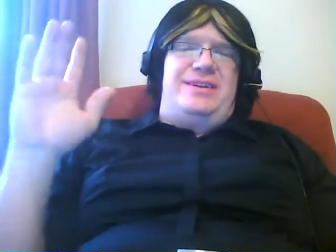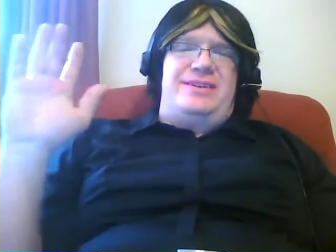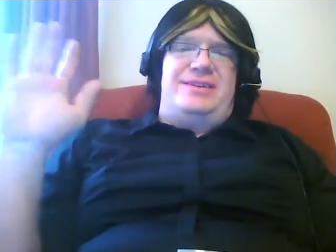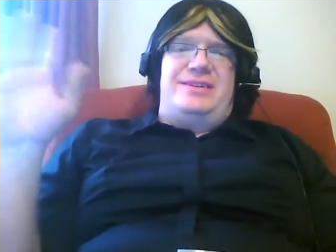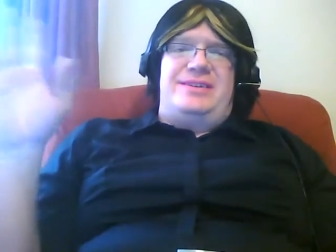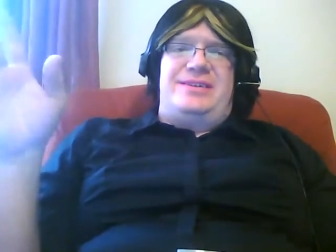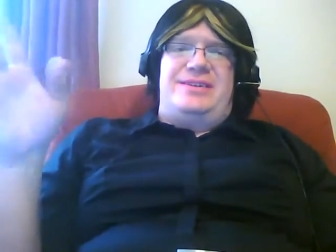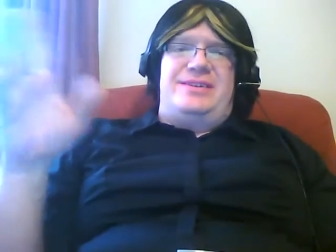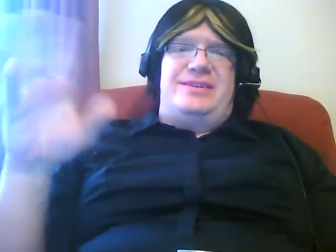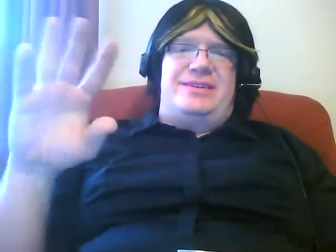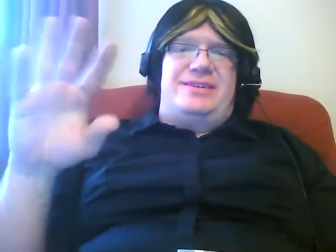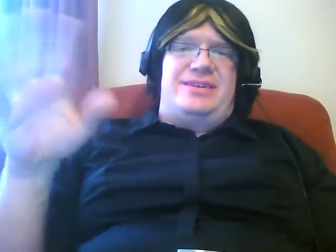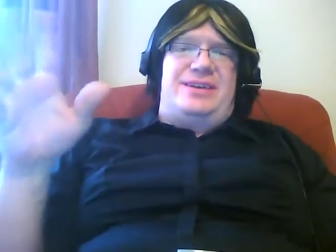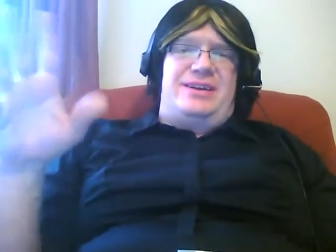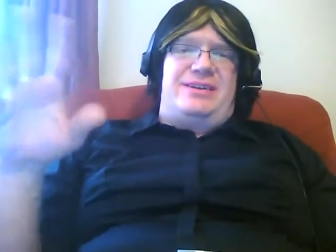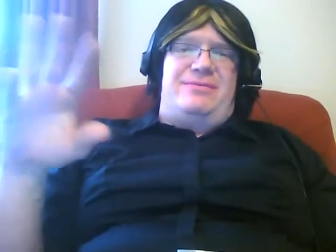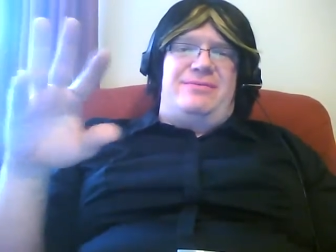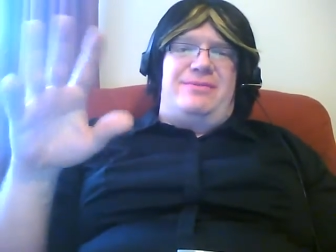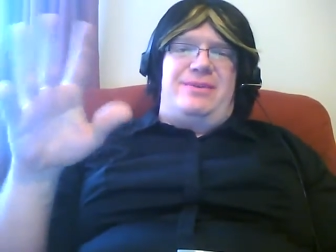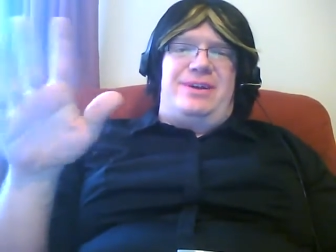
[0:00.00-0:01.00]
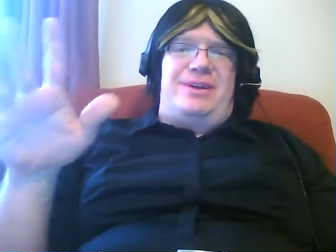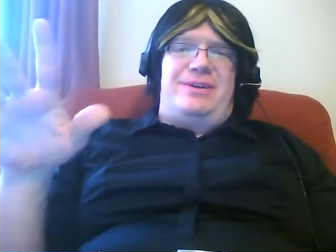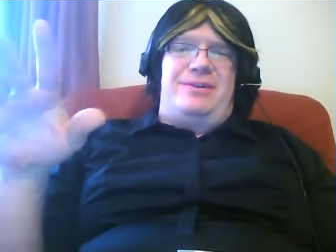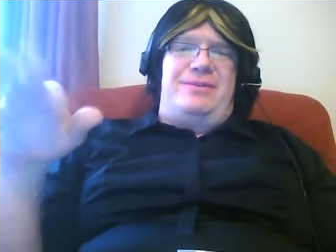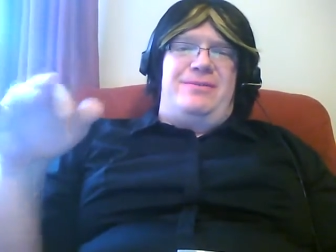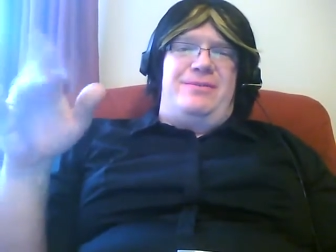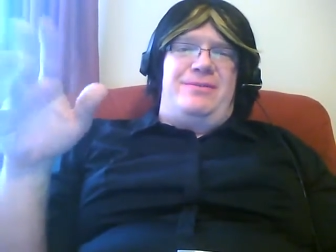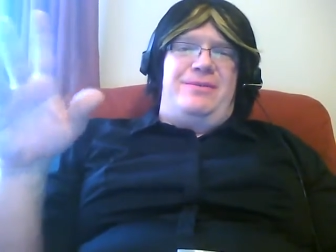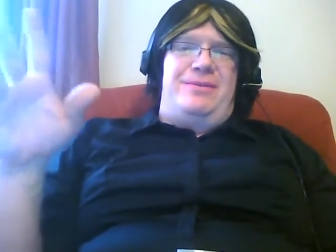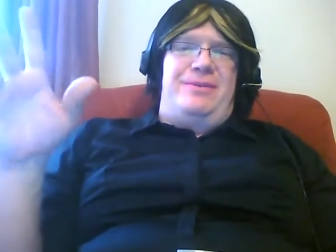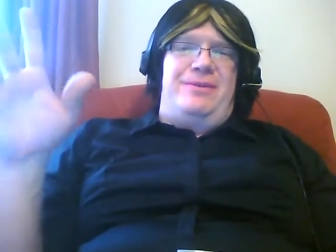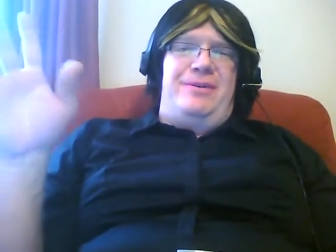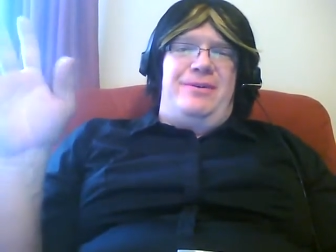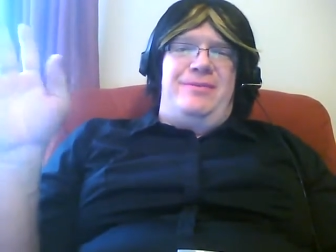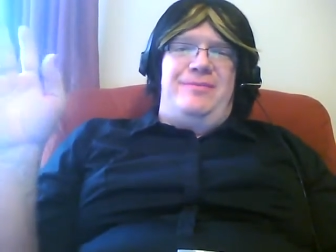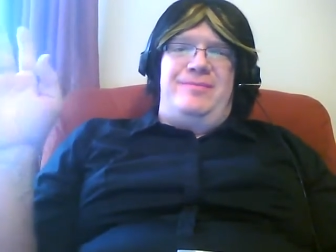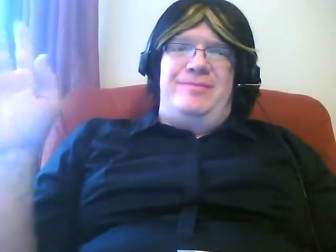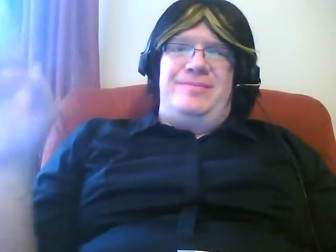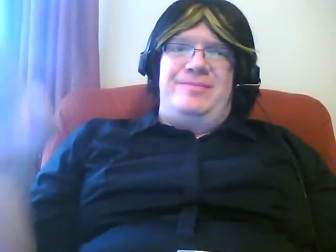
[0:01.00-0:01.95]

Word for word: There's this like weird rule.